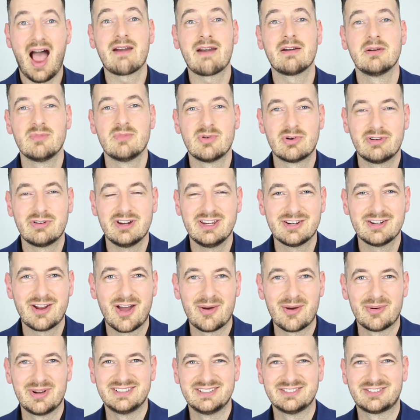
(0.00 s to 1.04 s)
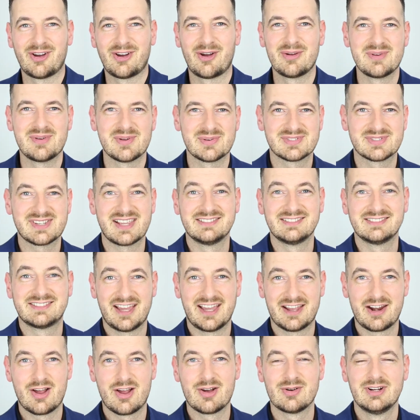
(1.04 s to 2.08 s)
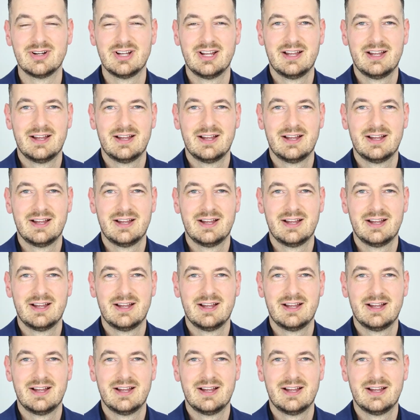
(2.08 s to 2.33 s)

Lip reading: Aaron Marino, Antonio Centeno,